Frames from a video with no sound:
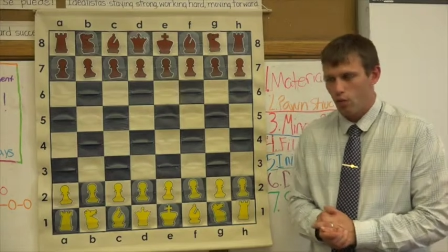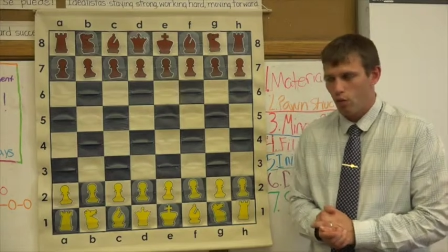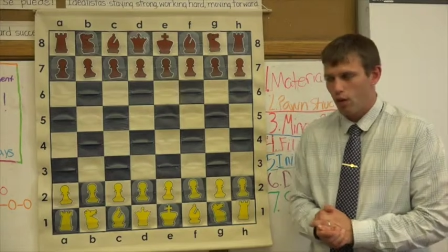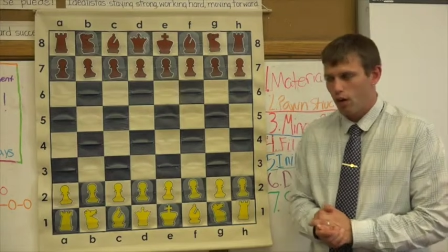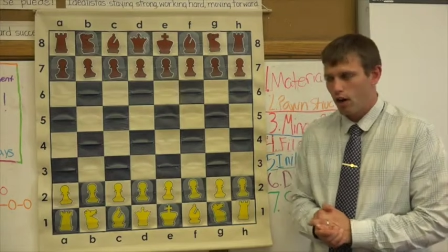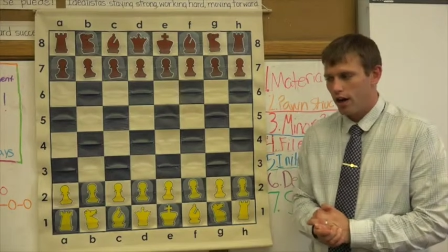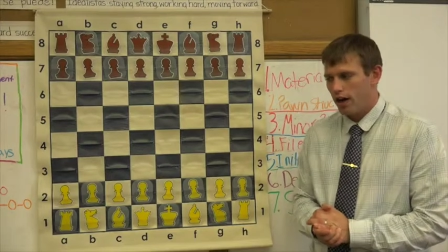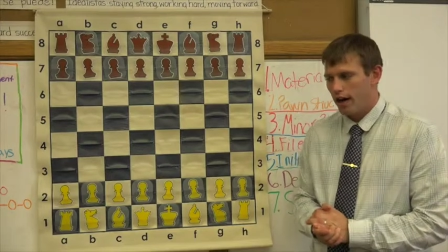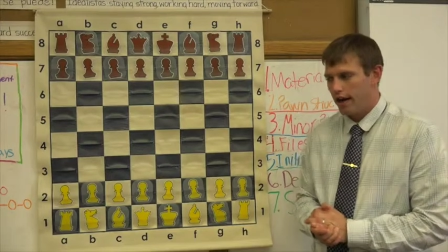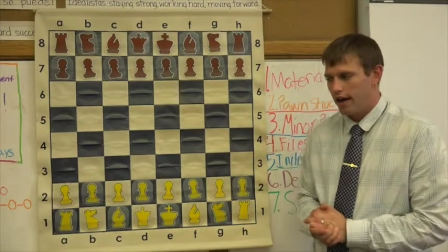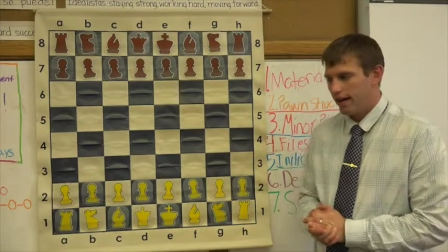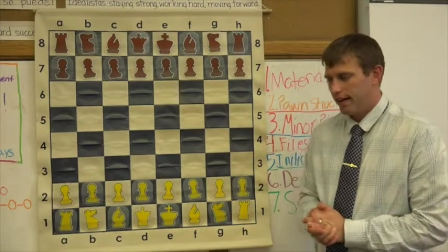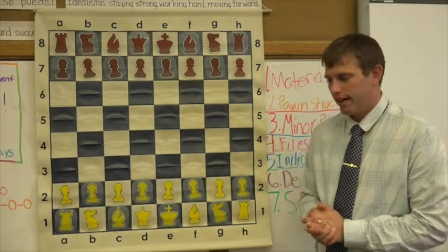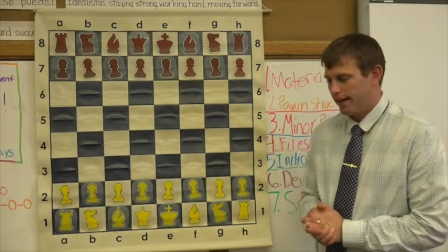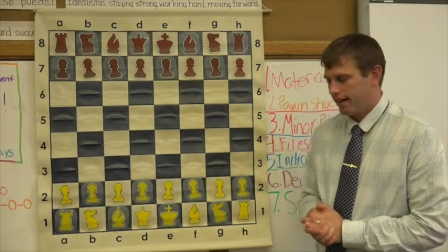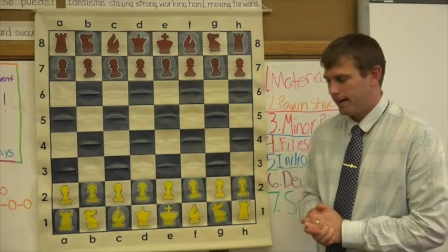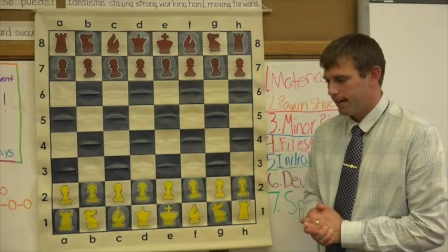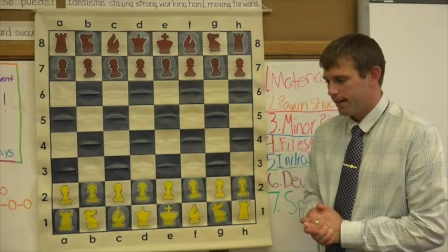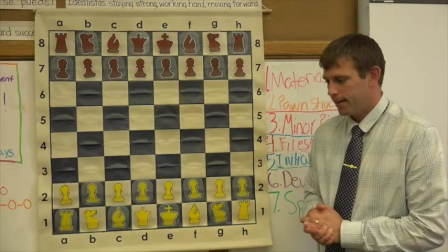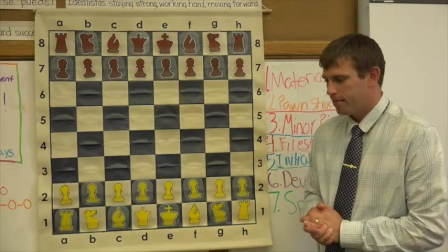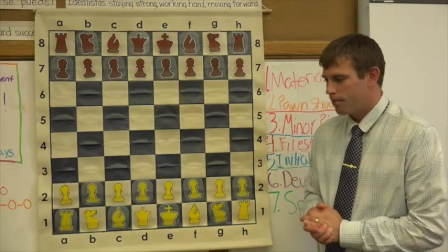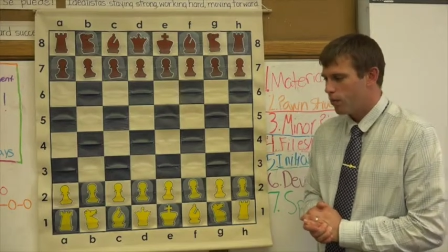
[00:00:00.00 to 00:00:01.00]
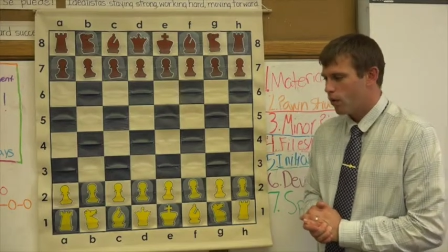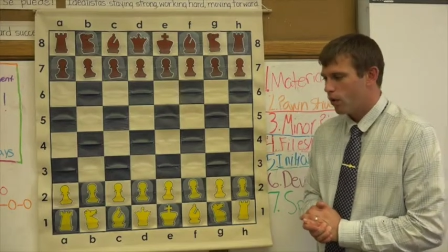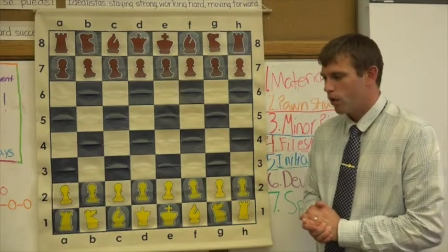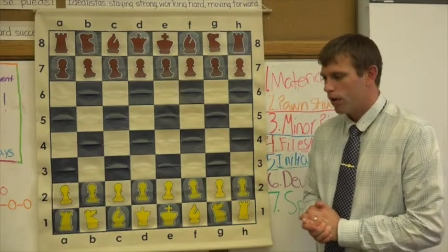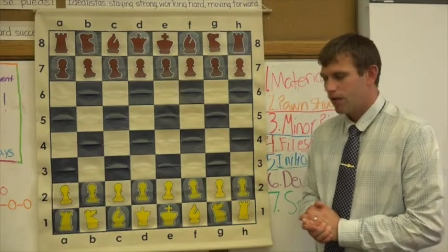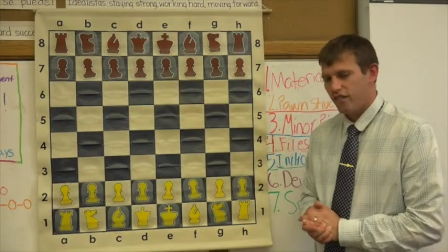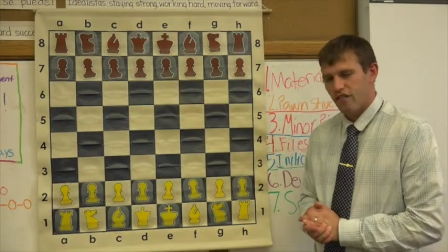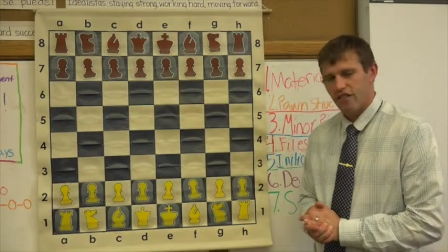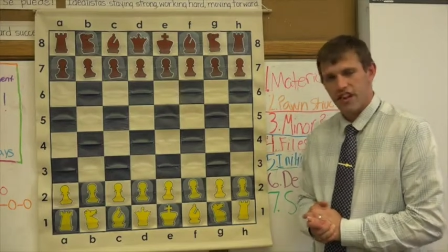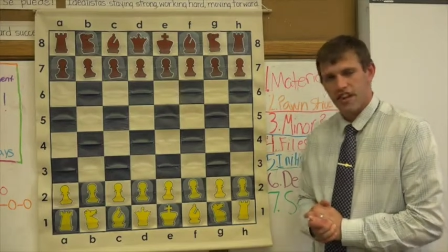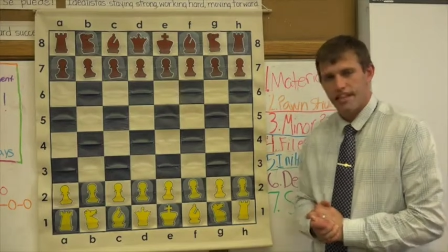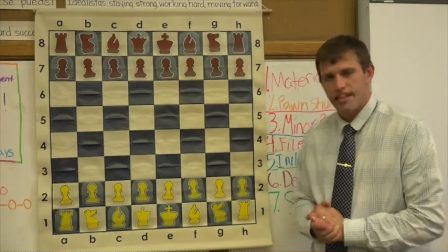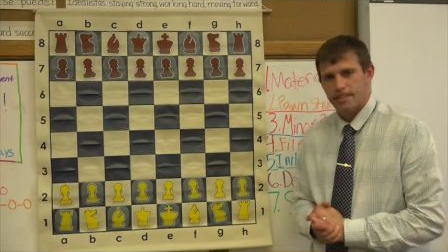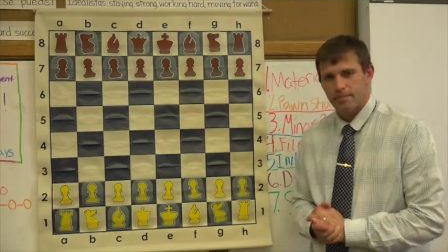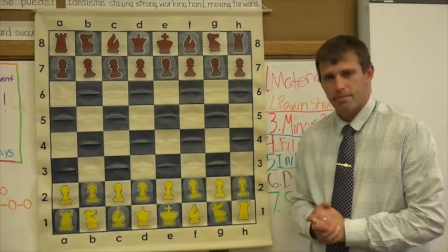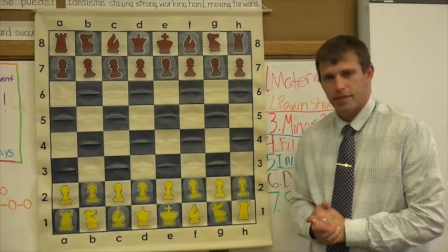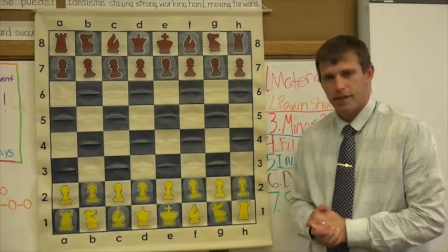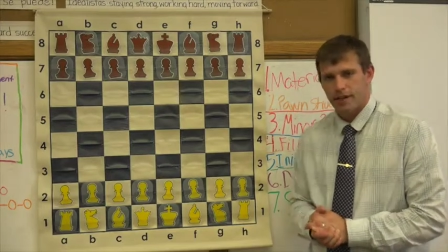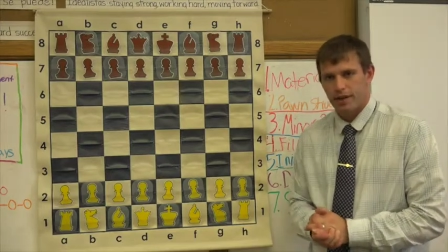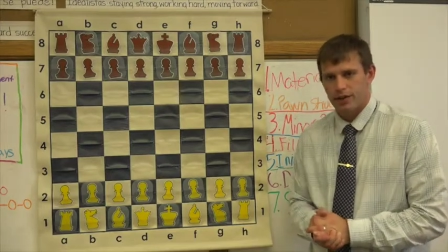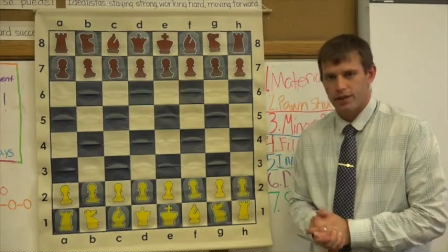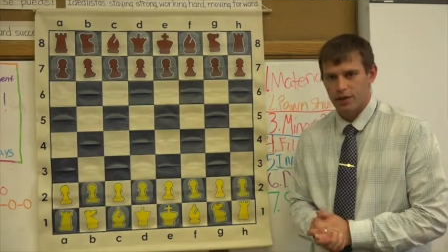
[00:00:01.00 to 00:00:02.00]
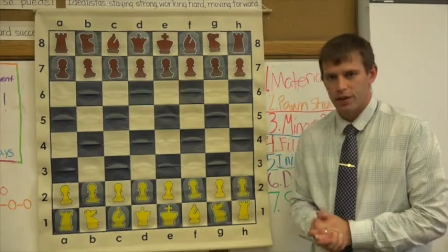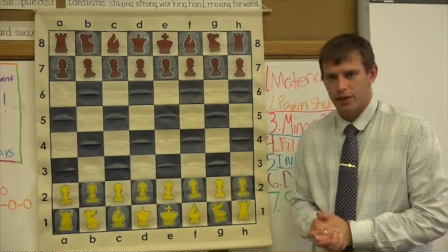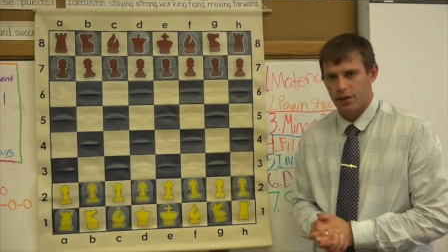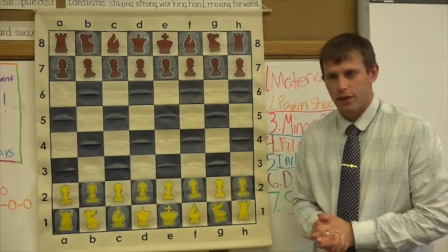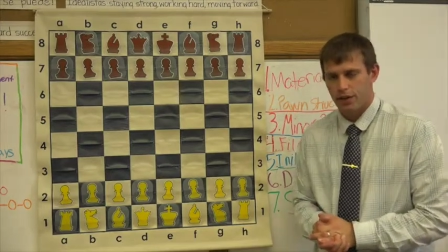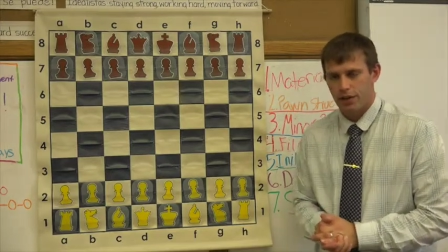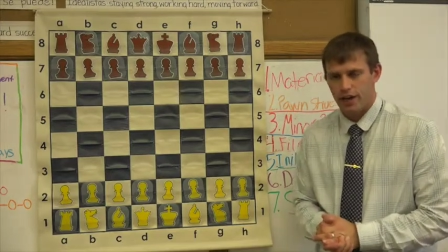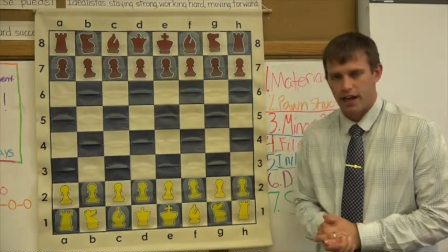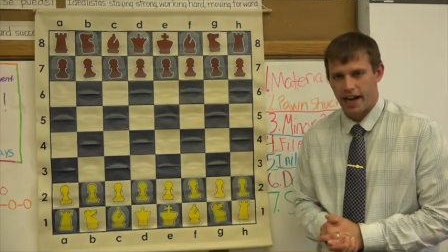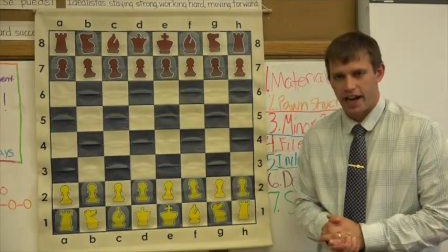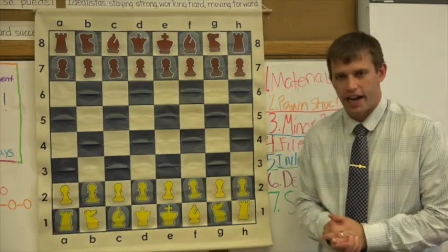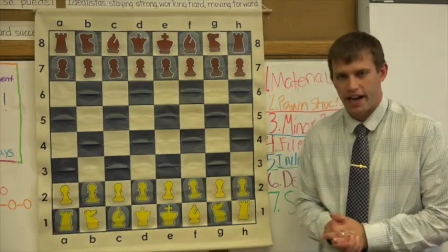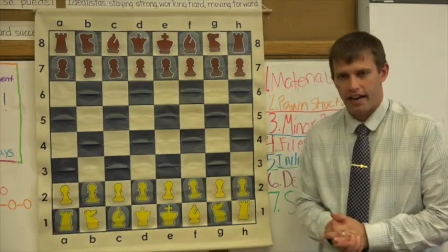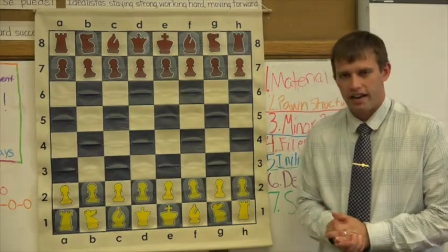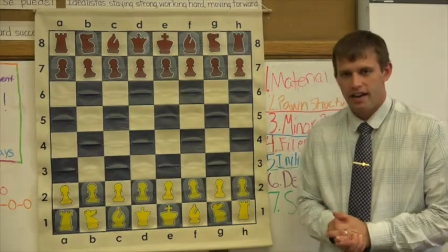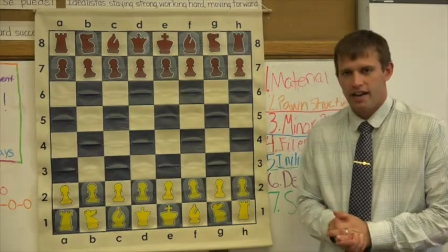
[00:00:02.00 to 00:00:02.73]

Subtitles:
what more advanced players are looking at.